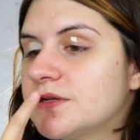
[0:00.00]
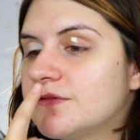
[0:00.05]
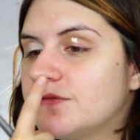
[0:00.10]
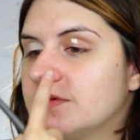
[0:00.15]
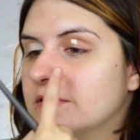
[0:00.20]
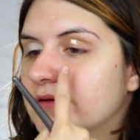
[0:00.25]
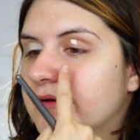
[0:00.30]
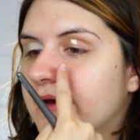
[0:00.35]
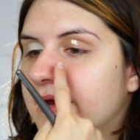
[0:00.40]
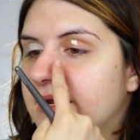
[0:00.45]
But if
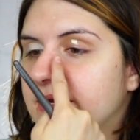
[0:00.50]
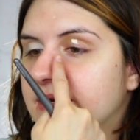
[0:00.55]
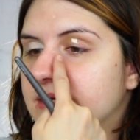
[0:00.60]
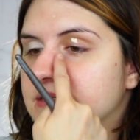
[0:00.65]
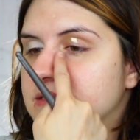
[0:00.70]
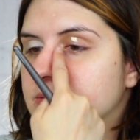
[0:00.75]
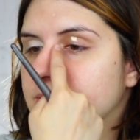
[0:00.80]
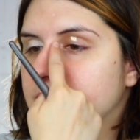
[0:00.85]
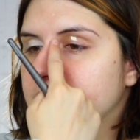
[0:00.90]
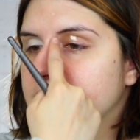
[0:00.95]
you look right here,
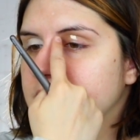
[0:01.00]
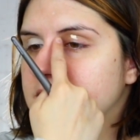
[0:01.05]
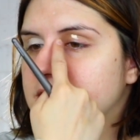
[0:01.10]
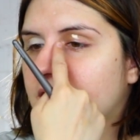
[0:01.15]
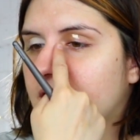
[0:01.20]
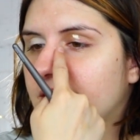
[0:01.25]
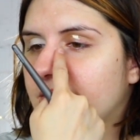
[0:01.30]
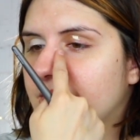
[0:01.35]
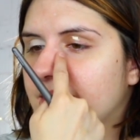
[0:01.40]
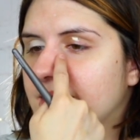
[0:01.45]
it's really
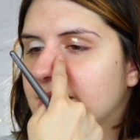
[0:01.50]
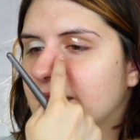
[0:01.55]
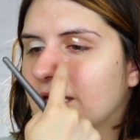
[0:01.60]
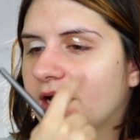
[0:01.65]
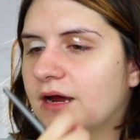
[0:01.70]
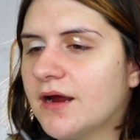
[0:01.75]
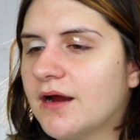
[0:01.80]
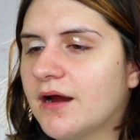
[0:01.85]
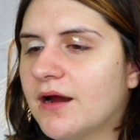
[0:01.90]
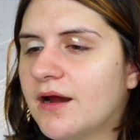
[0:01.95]
dark right
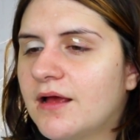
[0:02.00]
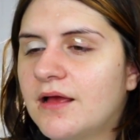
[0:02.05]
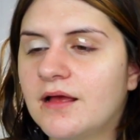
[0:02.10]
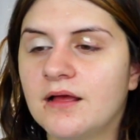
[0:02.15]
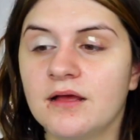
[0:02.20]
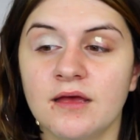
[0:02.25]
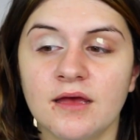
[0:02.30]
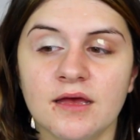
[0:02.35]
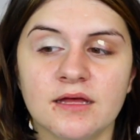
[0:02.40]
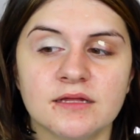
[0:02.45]
there.
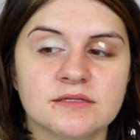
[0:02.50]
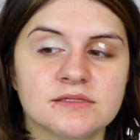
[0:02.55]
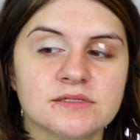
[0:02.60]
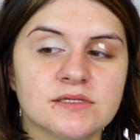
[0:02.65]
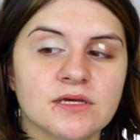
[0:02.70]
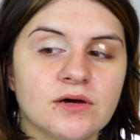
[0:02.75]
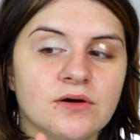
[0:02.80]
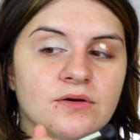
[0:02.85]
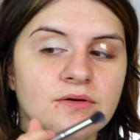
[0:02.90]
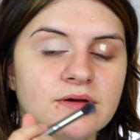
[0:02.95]
And
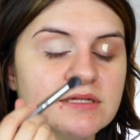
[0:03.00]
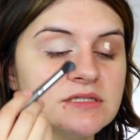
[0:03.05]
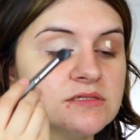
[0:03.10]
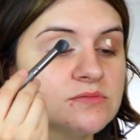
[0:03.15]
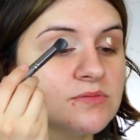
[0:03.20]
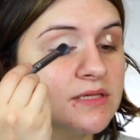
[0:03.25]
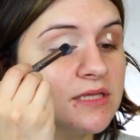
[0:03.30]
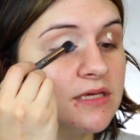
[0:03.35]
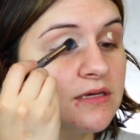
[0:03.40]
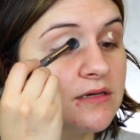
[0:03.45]
so
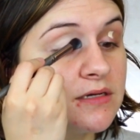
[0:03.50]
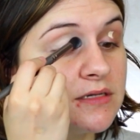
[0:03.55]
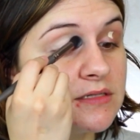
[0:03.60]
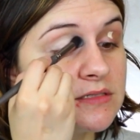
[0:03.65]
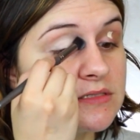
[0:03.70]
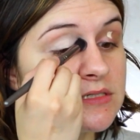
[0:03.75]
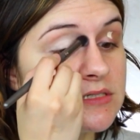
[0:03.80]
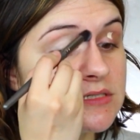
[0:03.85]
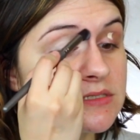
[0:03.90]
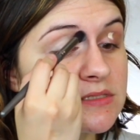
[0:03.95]
it's really
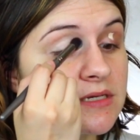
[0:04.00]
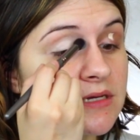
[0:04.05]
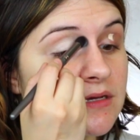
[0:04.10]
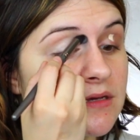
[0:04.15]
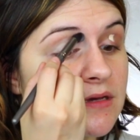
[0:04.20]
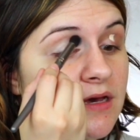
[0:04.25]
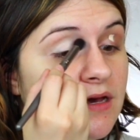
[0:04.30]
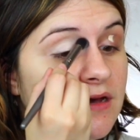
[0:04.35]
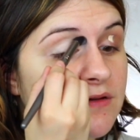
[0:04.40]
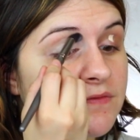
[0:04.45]
good to just
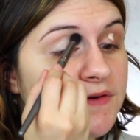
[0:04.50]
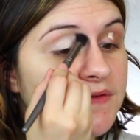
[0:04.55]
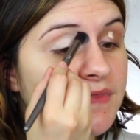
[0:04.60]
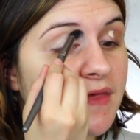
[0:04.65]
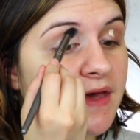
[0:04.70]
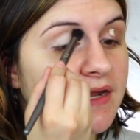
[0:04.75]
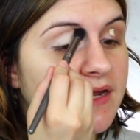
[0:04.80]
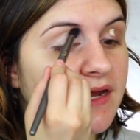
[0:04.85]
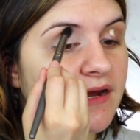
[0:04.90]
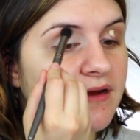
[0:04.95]
like cover
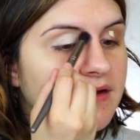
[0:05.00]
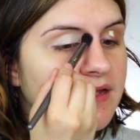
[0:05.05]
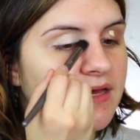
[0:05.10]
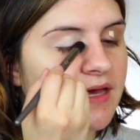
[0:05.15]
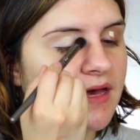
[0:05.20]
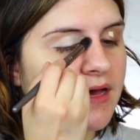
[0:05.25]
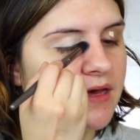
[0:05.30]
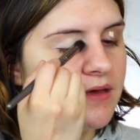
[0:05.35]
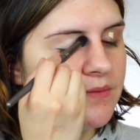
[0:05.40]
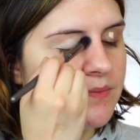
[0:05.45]
that
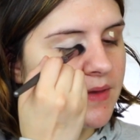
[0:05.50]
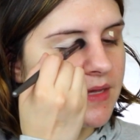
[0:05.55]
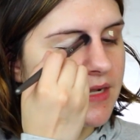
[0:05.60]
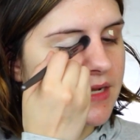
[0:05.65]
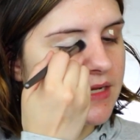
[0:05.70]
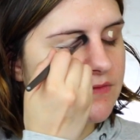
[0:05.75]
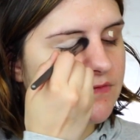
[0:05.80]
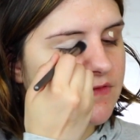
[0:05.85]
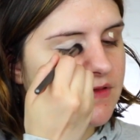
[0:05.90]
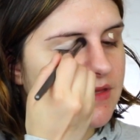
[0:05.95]
area up.
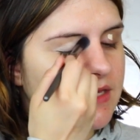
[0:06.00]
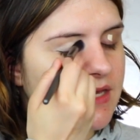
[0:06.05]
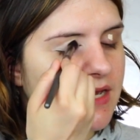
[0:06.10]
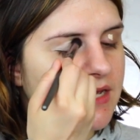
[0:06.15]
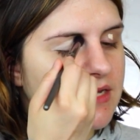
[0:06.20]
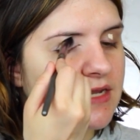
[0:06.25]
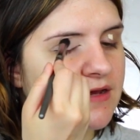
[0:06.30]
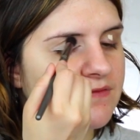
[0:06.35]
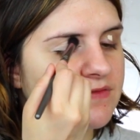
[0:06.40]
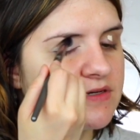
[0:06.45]
And I feel
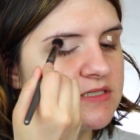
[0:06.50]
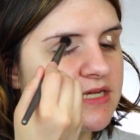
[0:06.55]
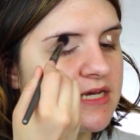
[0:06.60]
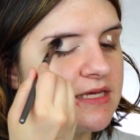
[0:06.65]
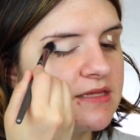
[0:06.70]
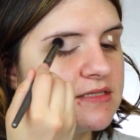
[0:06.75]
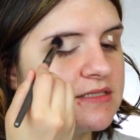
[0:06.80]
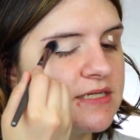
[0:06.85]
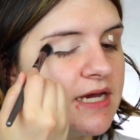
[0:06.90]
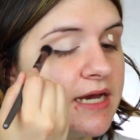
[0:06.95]
like I never
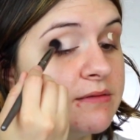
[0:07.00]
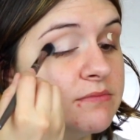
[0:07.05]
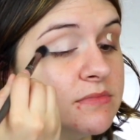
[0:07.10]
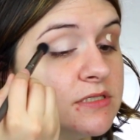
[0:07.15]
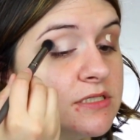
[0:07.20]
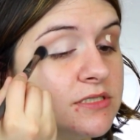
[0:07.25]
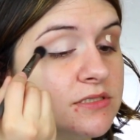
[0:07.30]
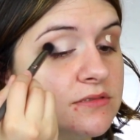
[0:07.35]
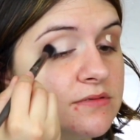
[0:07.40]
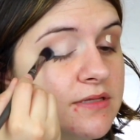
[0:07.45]
take the time
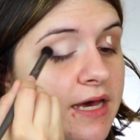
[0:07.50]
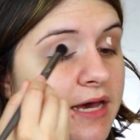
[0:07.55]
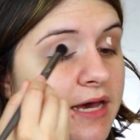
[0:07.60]
to do